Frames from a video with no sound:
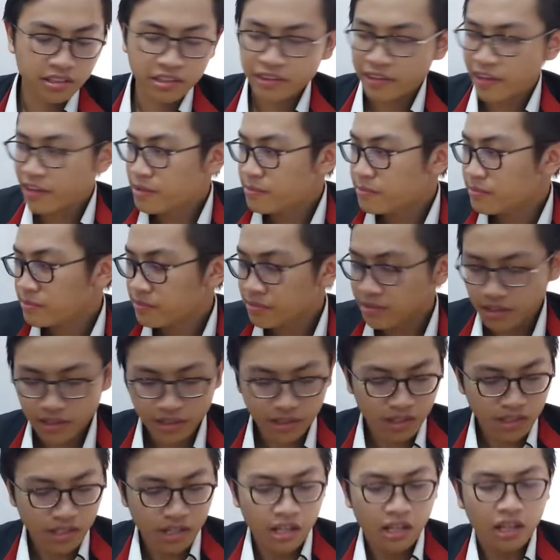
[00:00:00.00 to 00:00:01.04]
claim
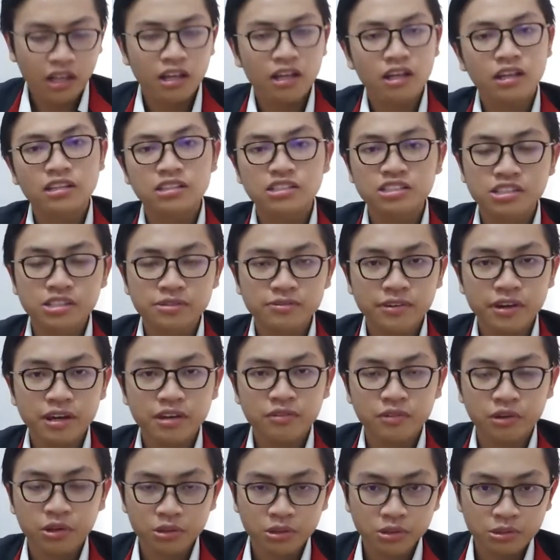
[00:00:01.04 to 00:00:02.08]

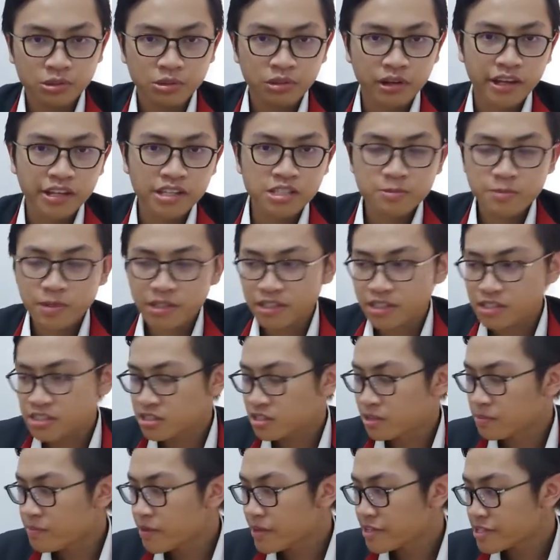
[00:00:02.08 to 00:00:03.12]
G502 Lightspeed is
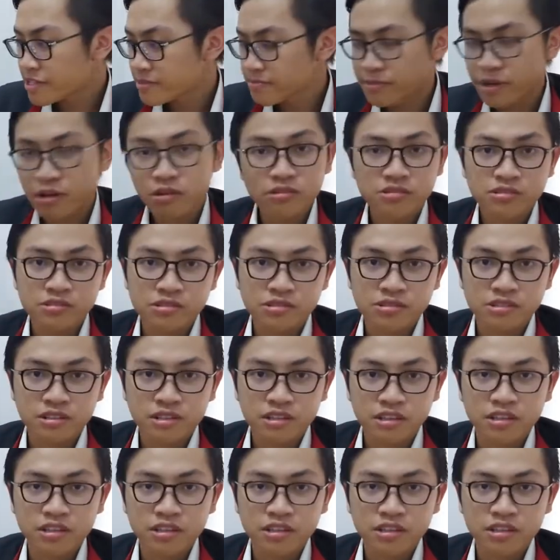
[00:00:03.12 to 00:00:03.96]
the best mouse,